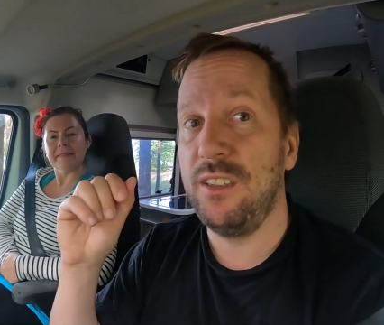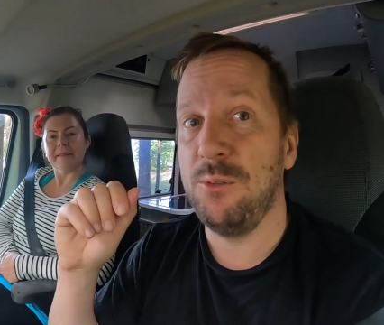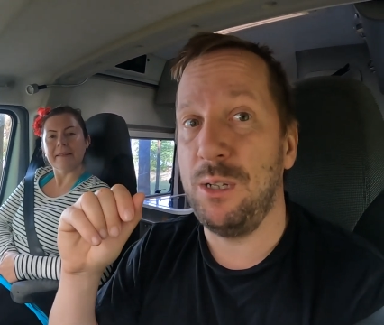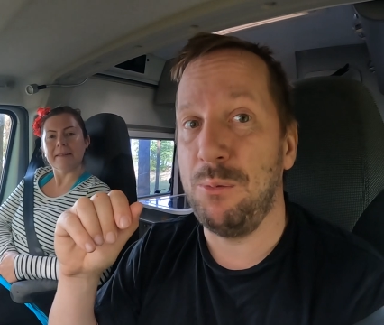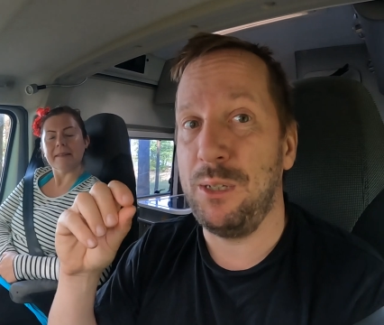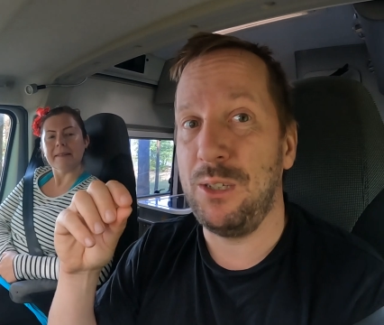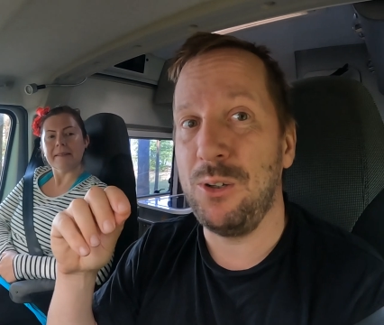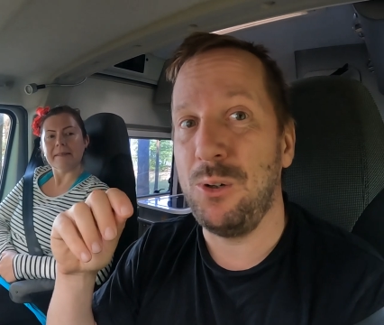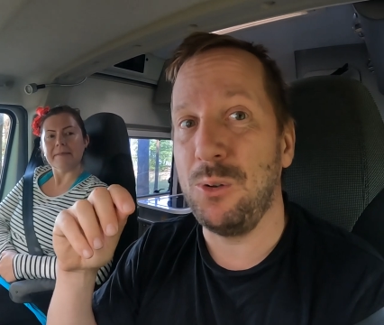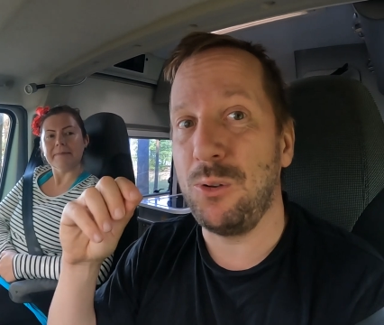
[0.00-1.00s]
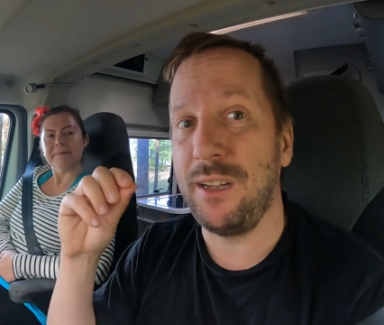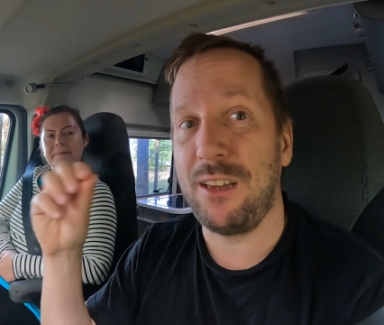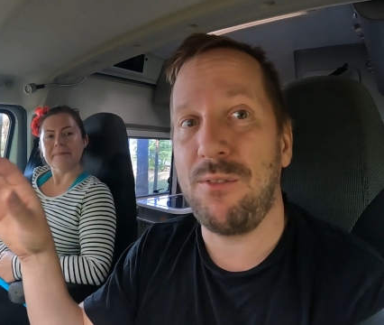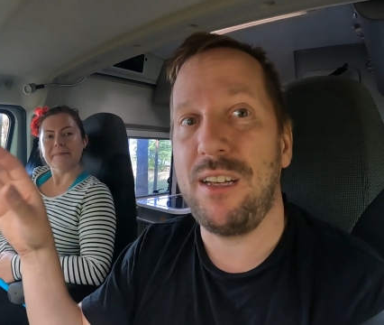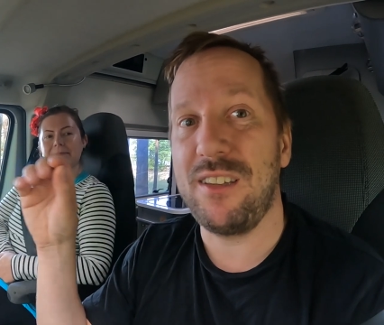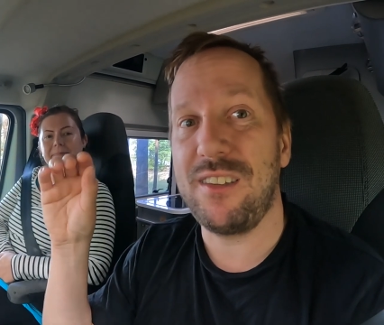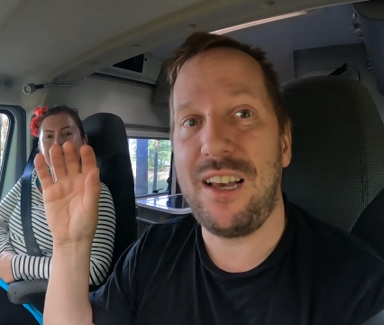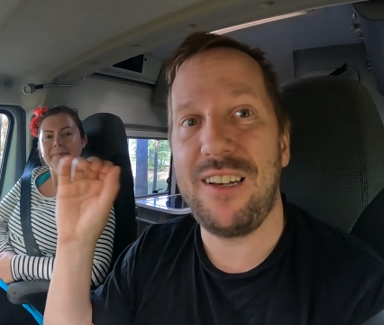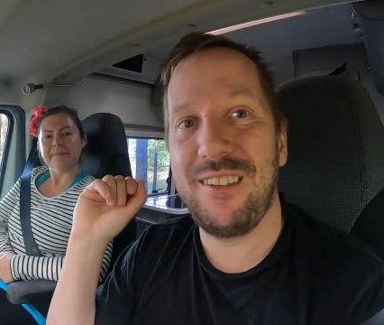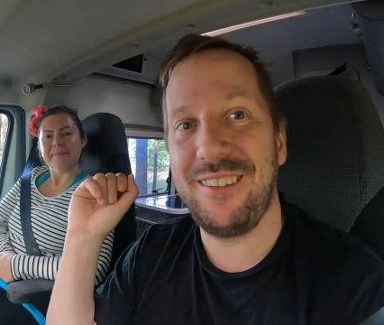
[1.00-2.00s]
Speaker 1: when we go to Latvian
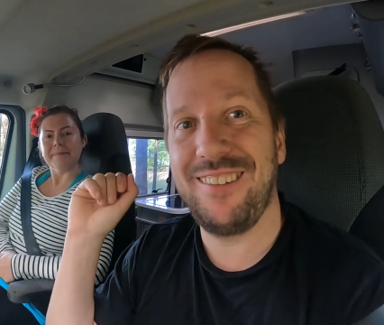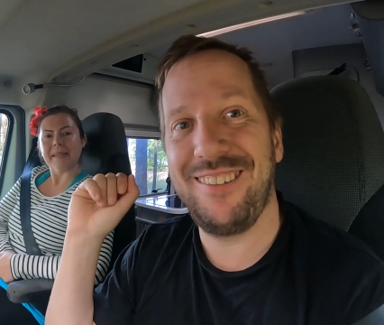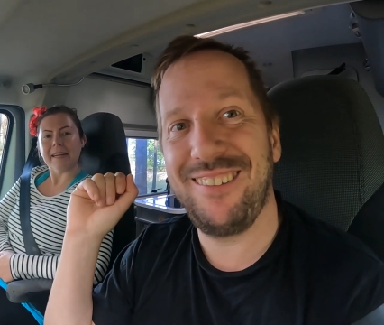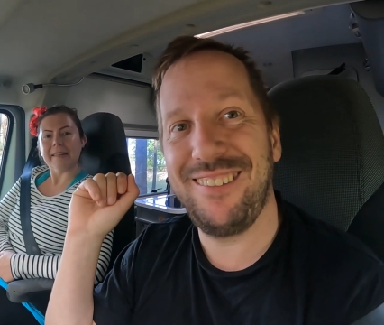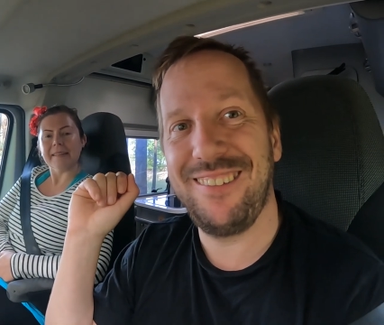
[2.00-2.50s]
side. Yeah.